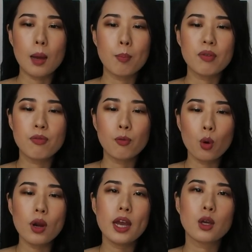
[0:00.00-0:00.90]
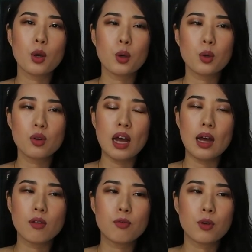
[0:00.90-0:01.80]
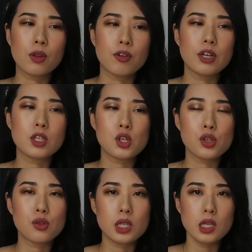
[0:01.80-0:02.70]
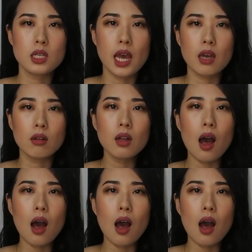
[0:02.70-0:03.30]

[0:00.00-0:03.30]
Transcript: before I go further into detail,